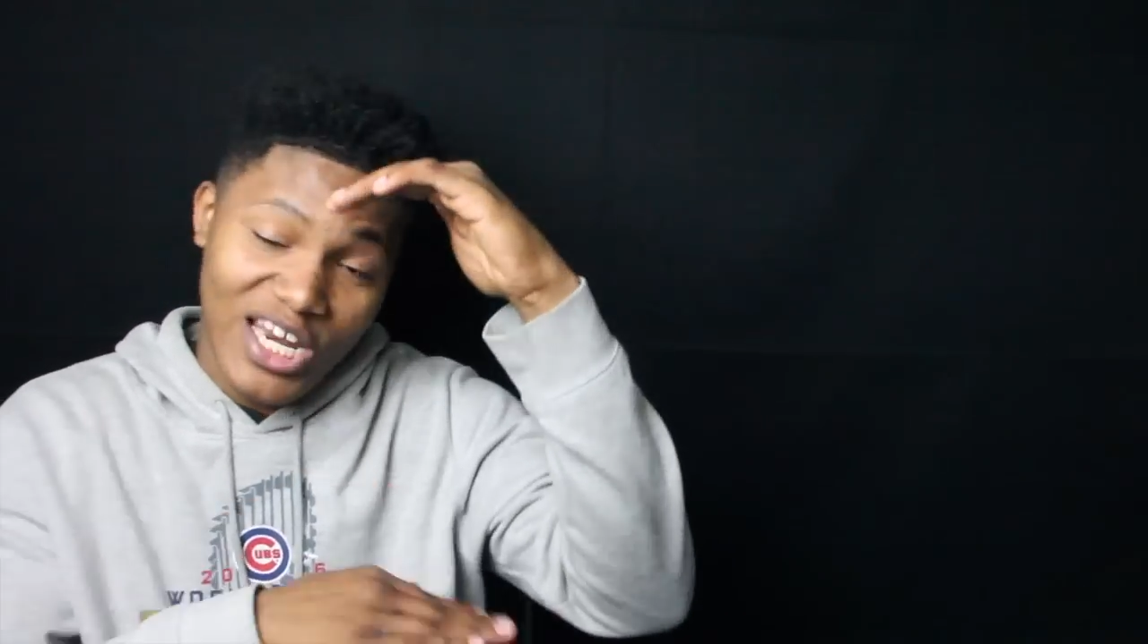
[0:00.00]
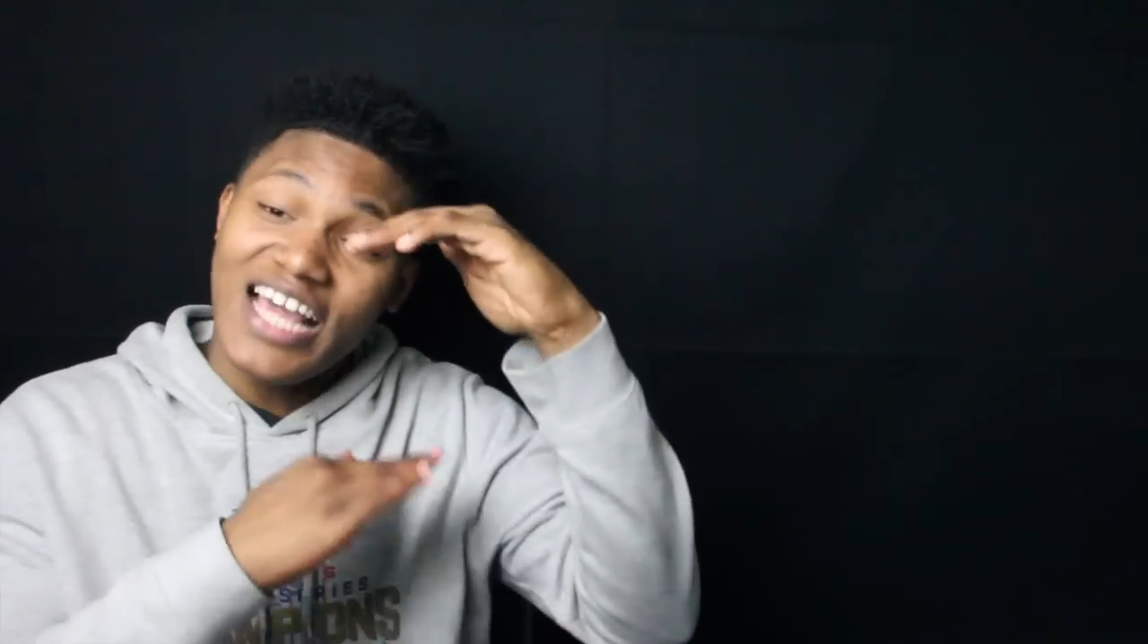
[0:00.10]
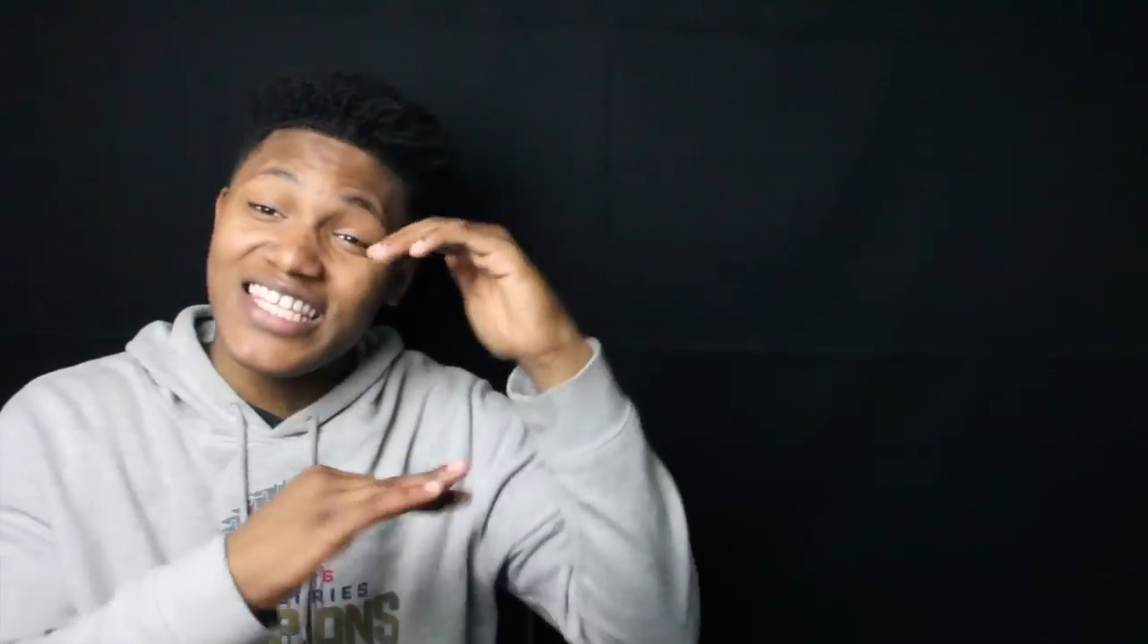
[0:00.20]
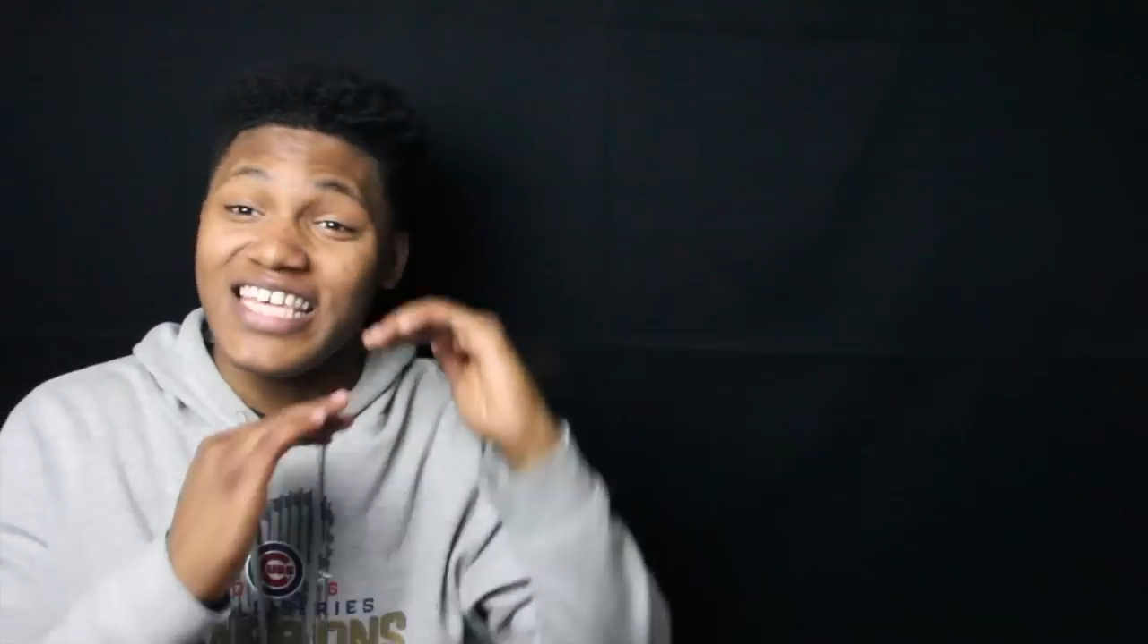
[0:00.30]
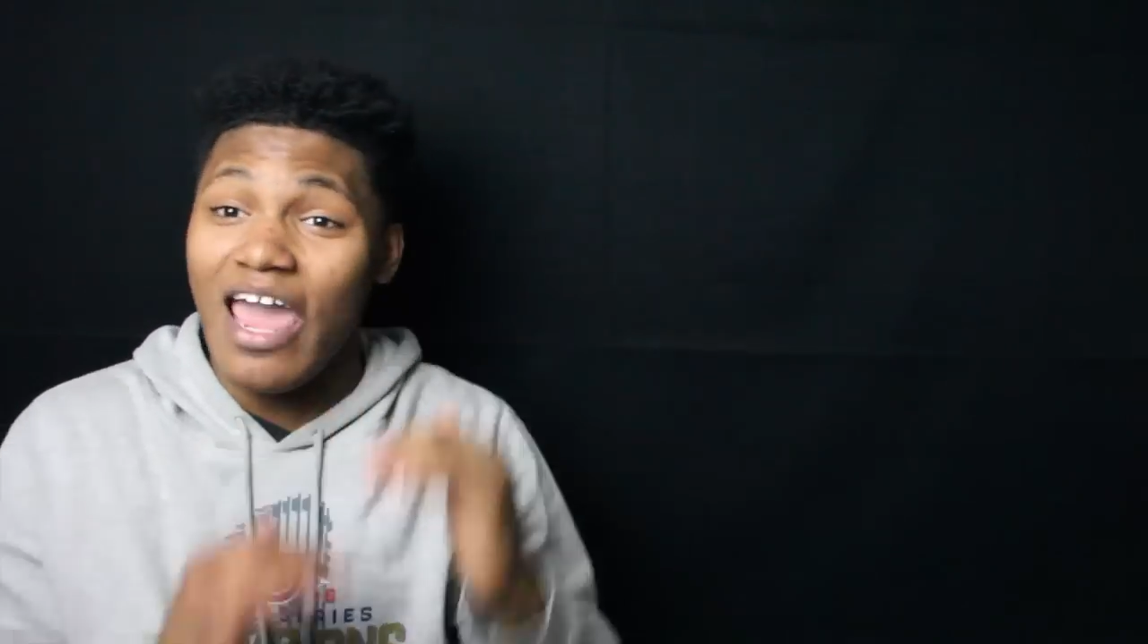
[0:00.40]

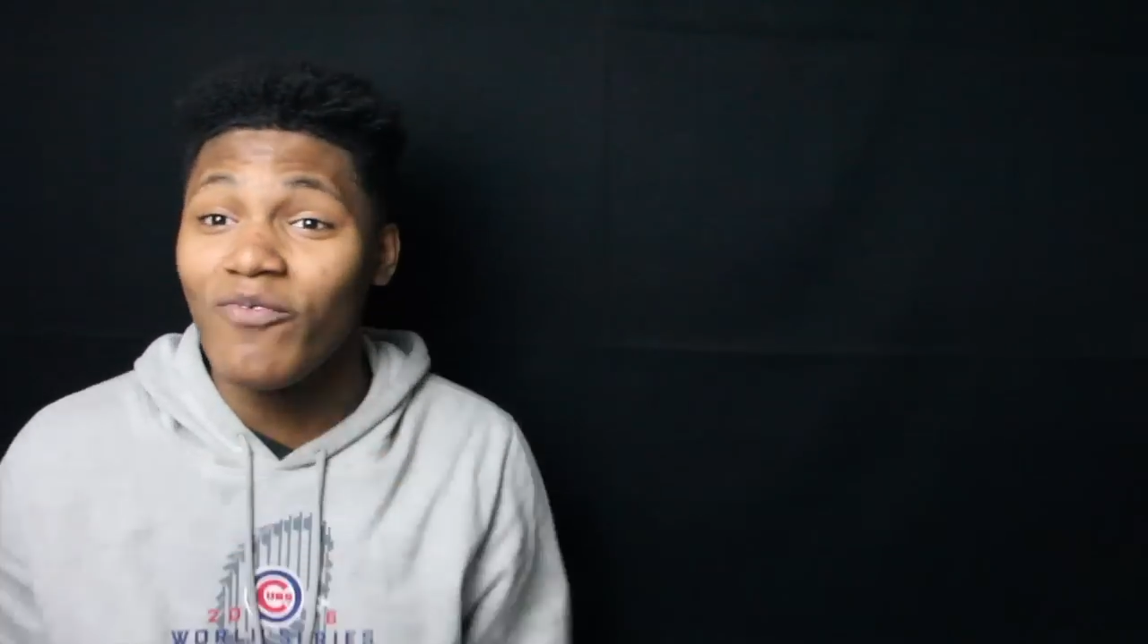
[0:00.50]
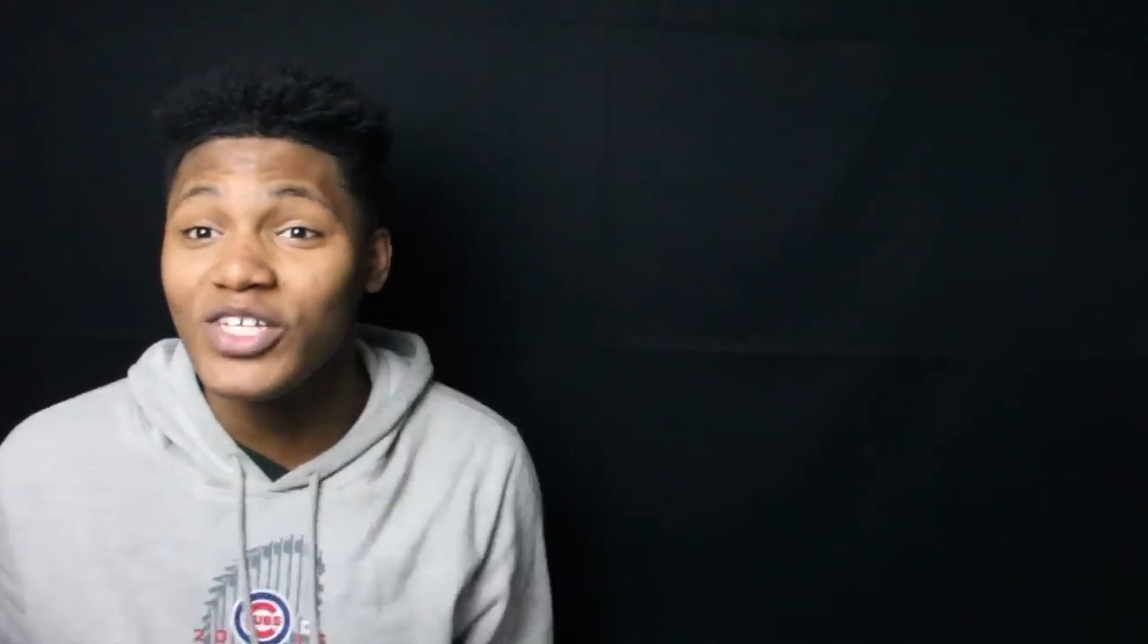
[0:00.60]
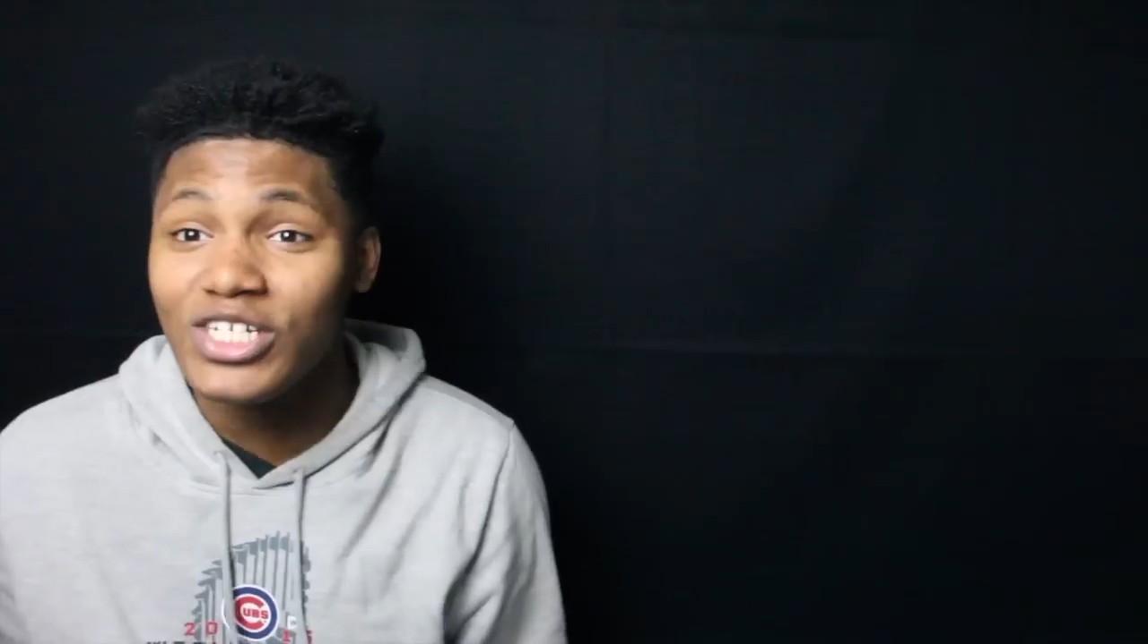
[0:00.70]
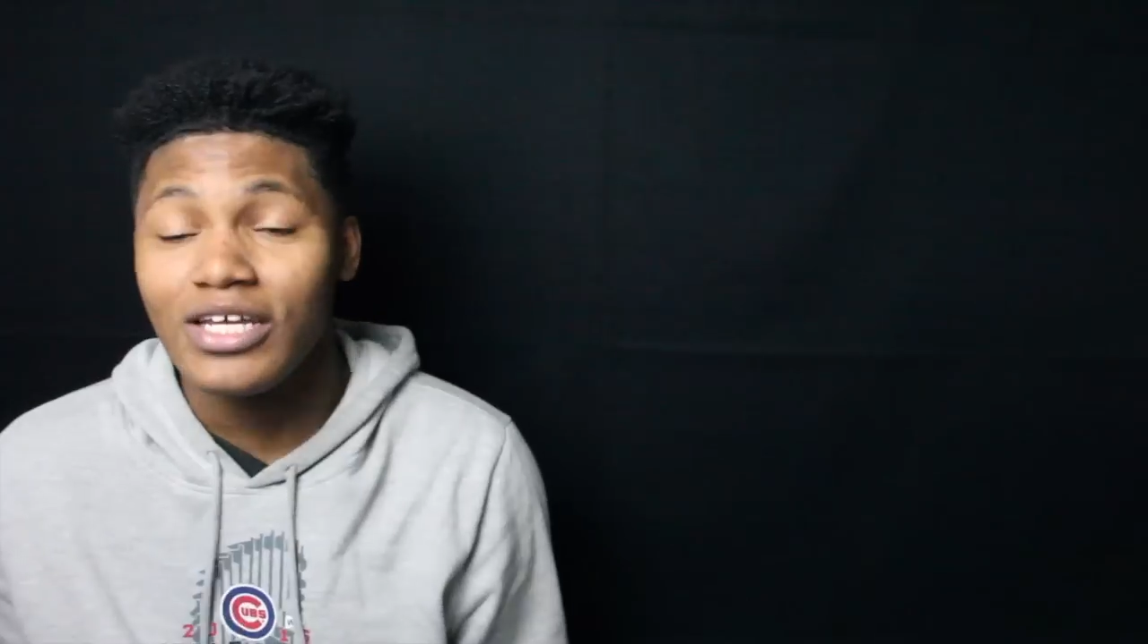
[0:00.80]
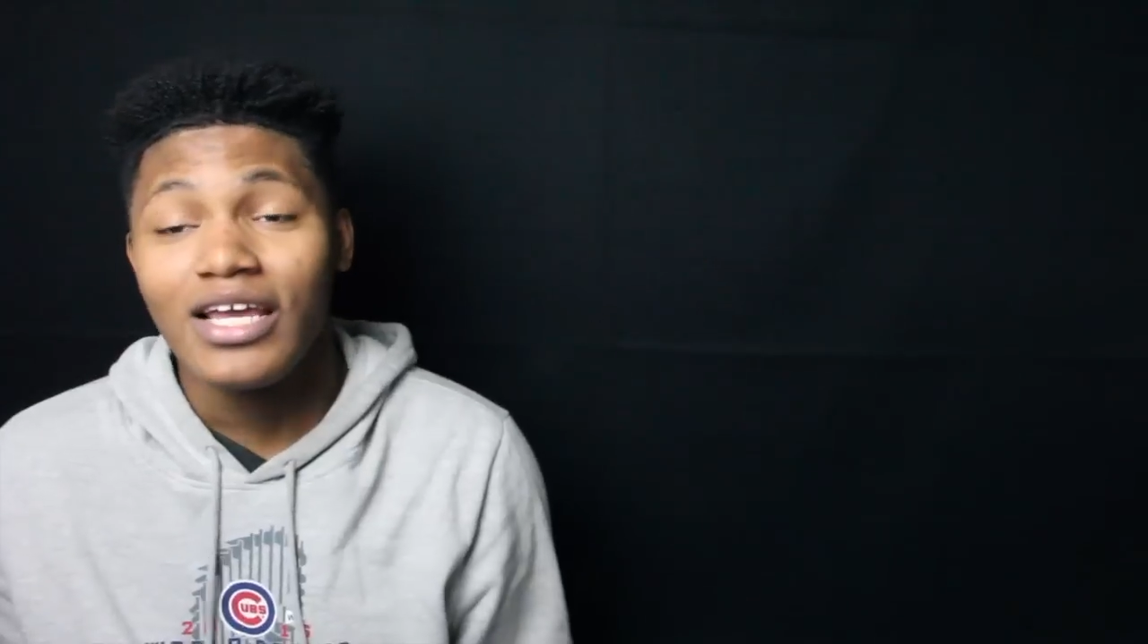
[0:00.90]
not
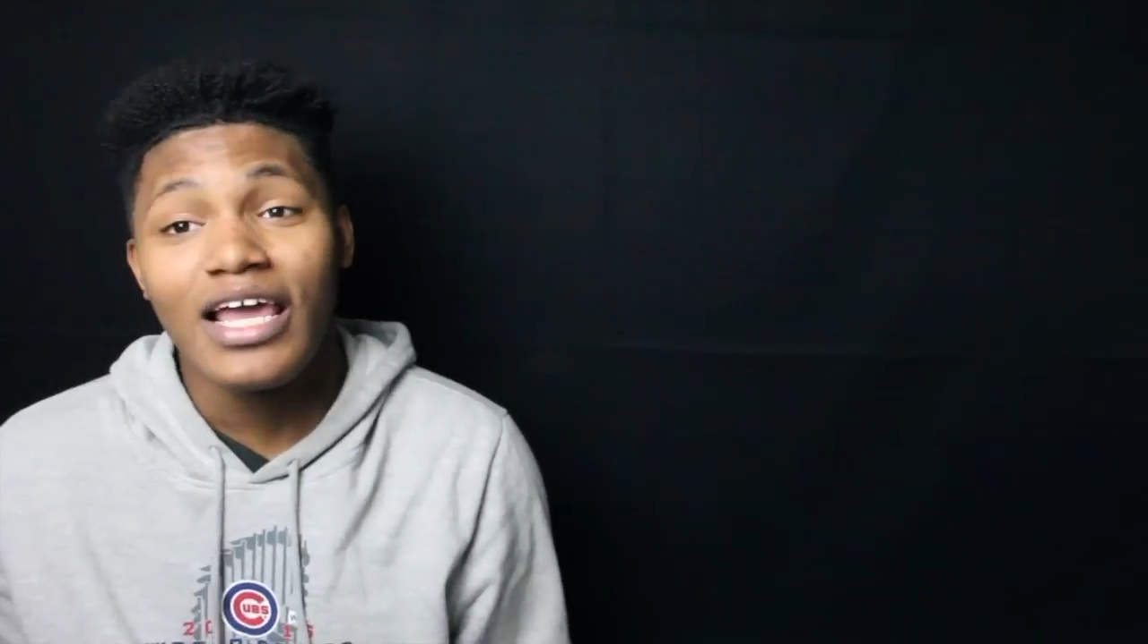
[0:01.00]
savage?